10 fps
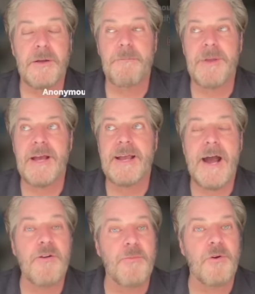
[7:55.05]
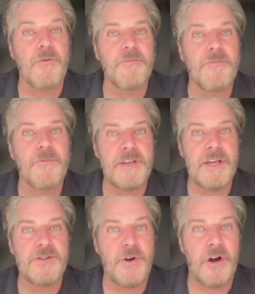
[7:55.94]
be accountable one
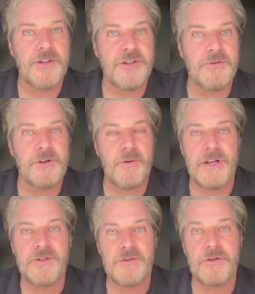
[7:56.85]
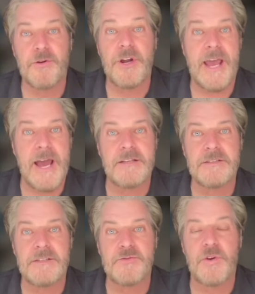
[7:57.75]
day to our children and grandchildren who are going to
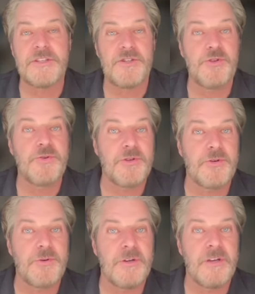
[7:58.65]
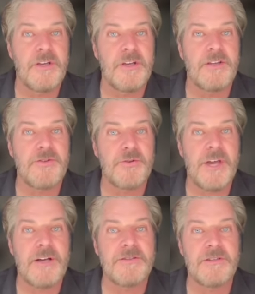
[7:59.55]
ask us, What did you do in
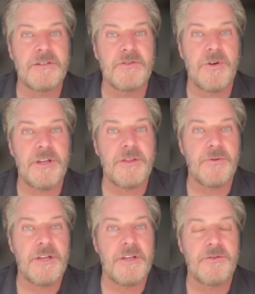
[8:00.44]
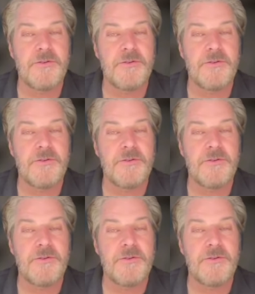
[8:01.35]
2023 and